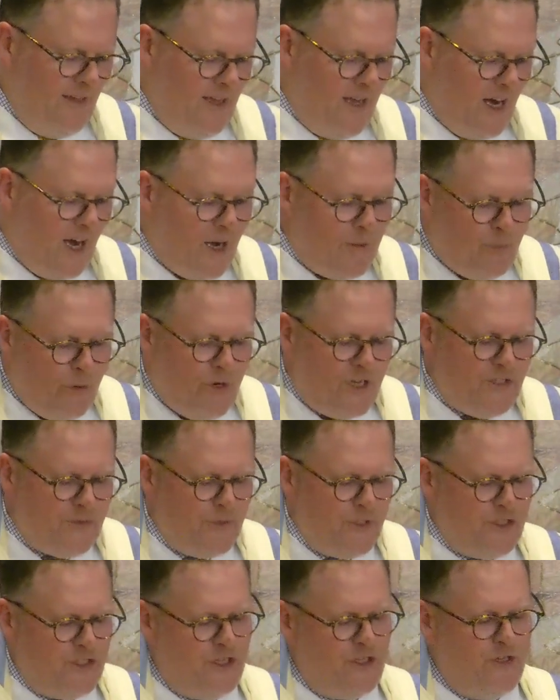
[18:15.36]
Our boys
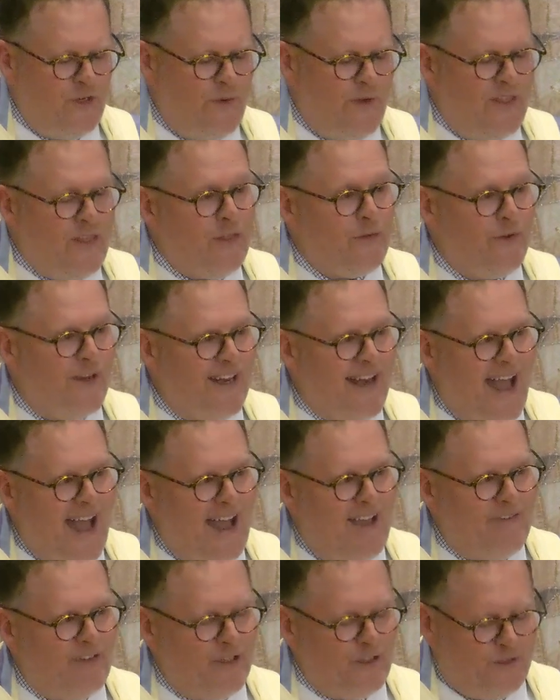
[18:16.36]
were 2 and
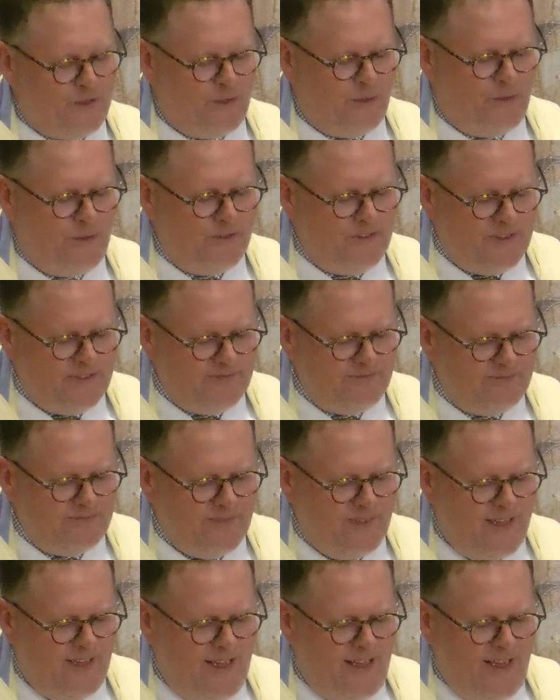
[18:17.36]
3.5 years old,
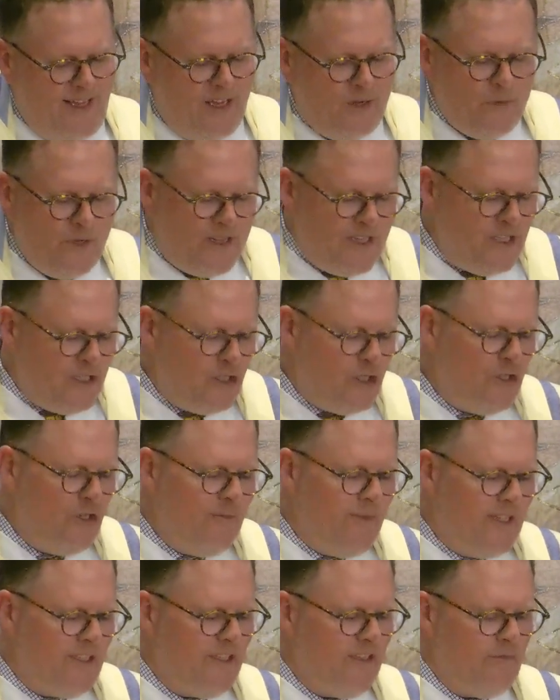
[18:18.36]
and within 2
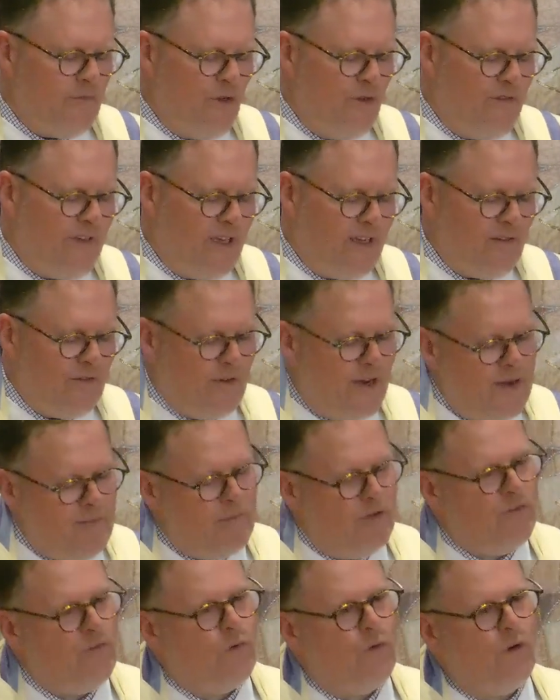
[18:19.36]
months of moving, right
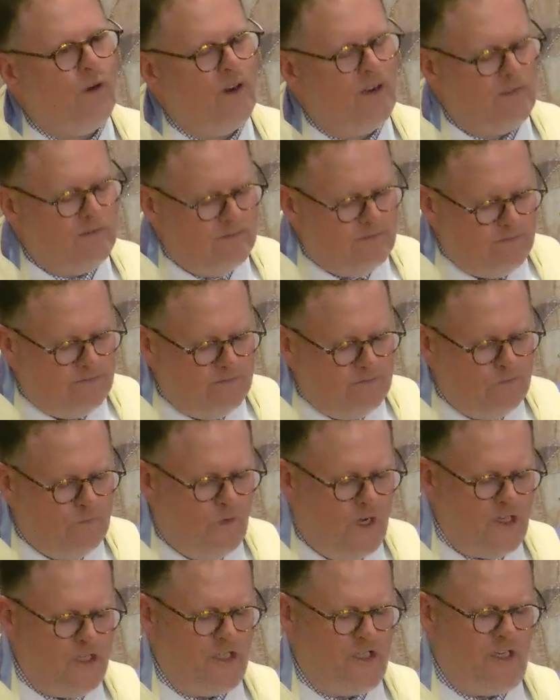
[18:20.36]
before
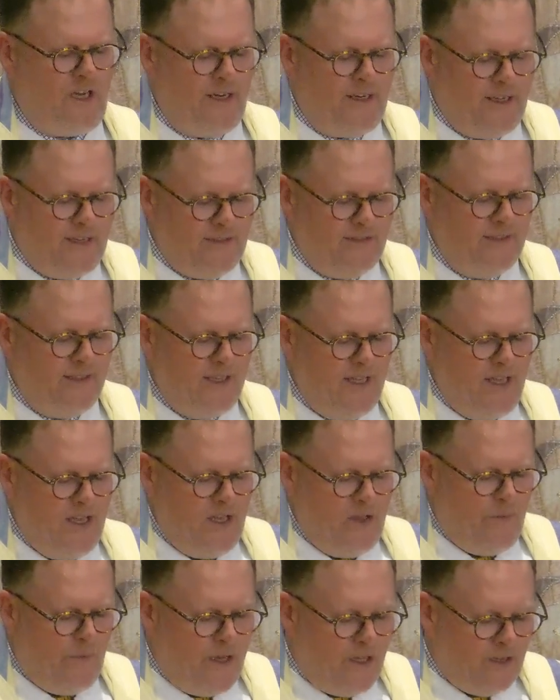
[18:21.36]
Rosh Hashanah,
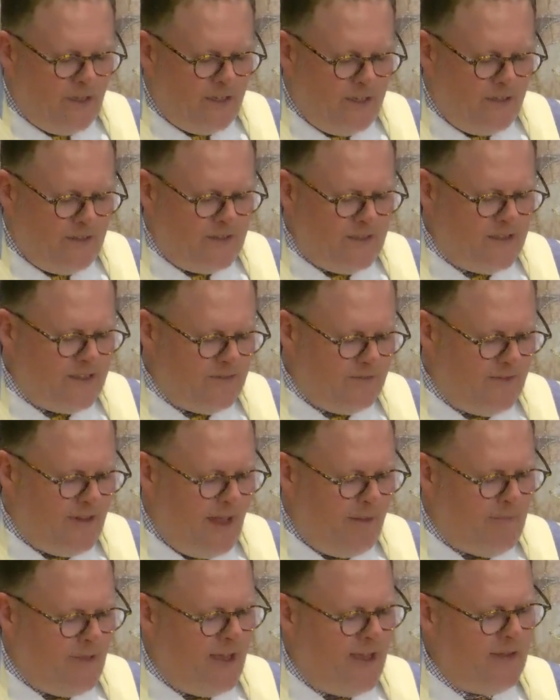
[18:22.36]
we learned
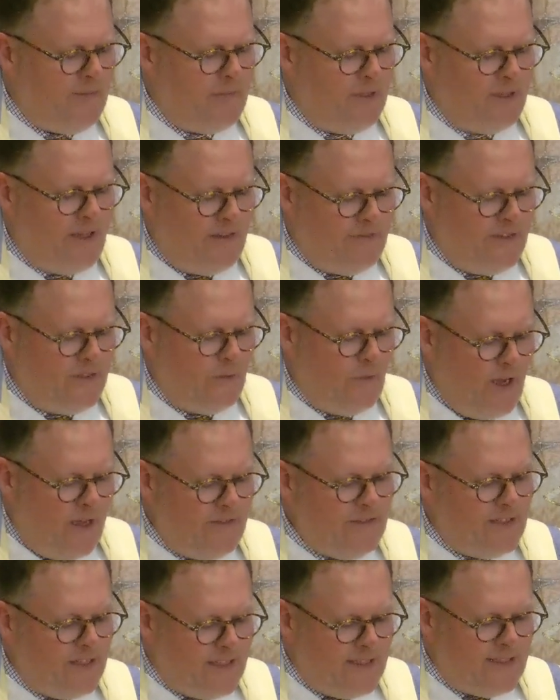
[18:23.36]
that my beloved
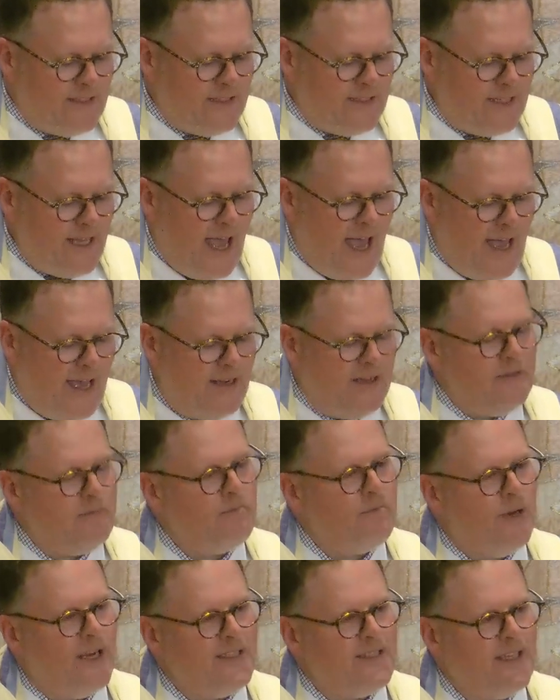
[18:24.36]
wife, Liz, had
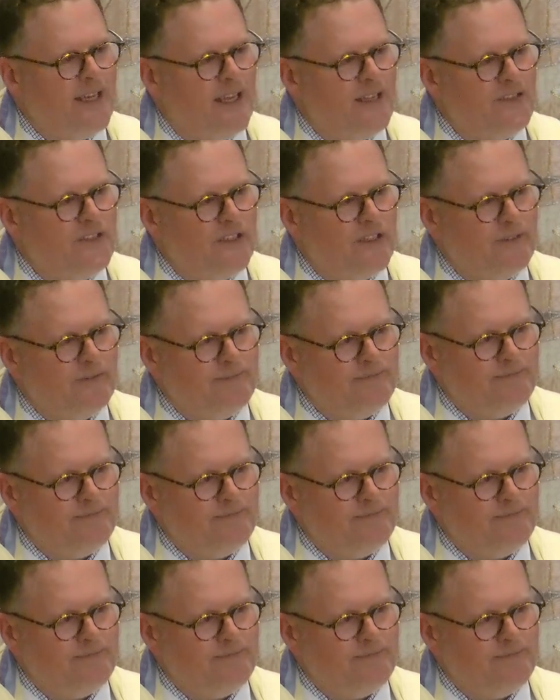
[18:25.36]
breast cancer.